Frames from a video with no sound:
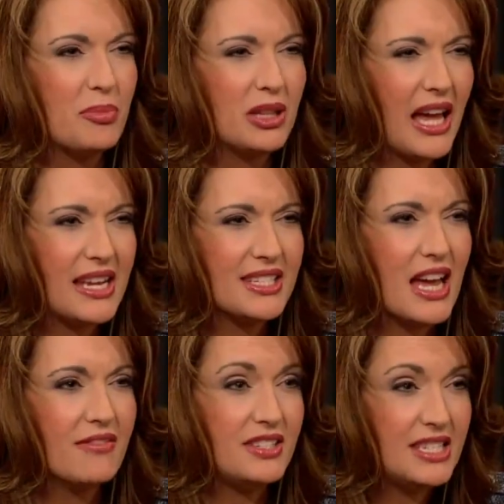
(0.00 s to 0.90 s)
a place
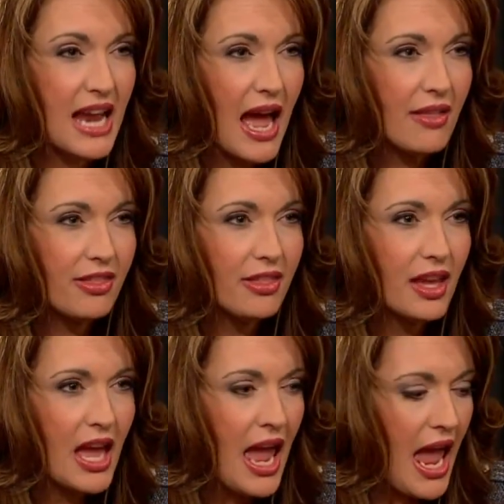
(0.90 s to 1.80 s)
of death
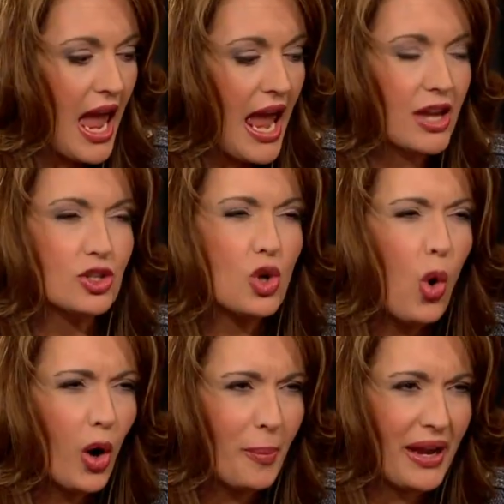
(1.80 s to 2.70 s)
and
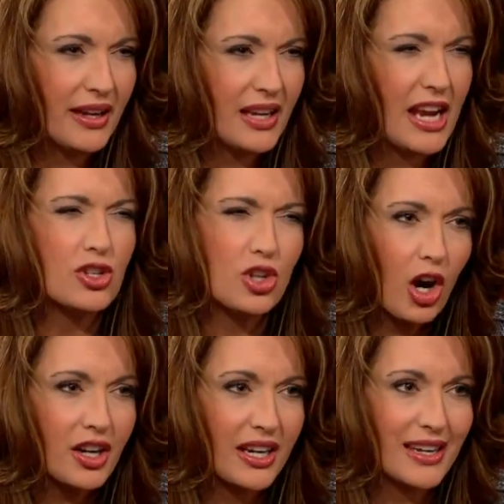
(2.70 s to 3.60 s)
torment and
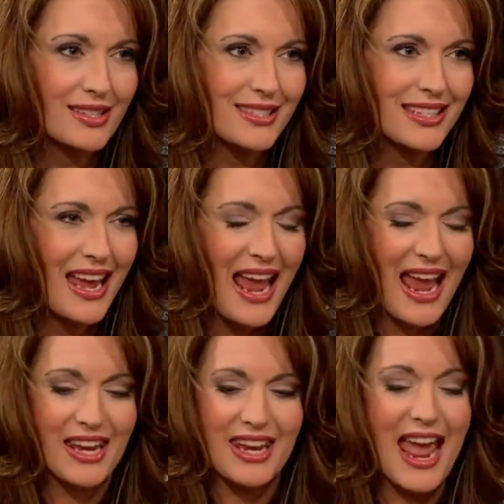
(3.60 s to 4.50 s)
darkness.
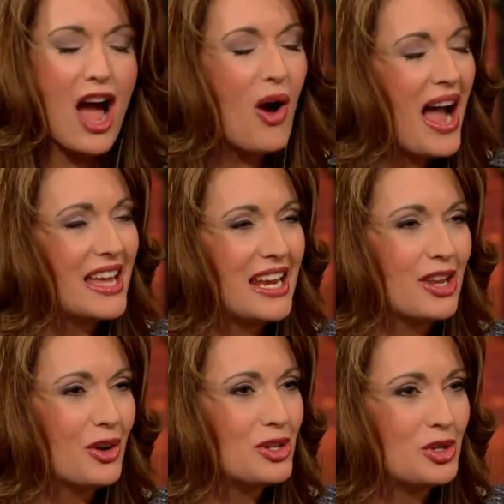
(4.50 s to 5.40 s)
And now I had
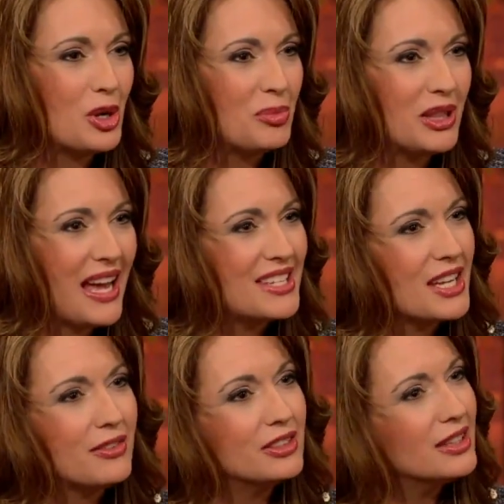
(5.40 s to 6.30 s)
entered into a place
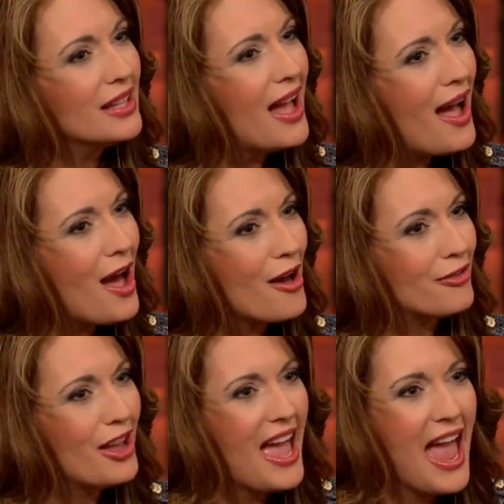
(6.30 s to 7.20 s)
of
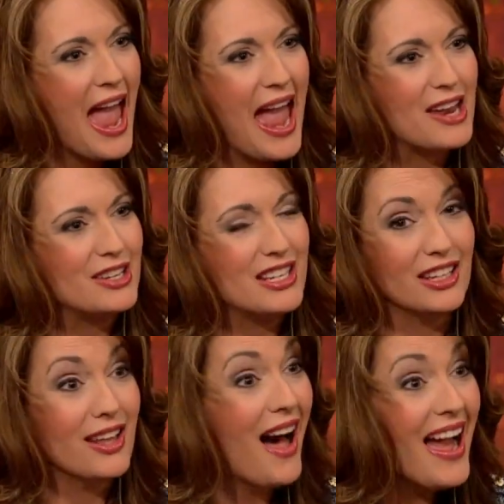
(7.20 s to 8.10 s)
love and
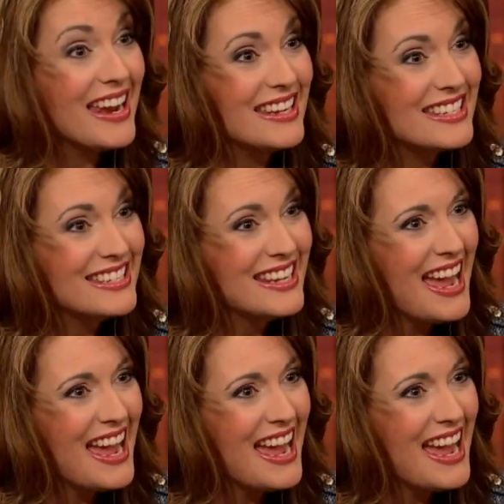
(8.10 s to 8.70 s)
light.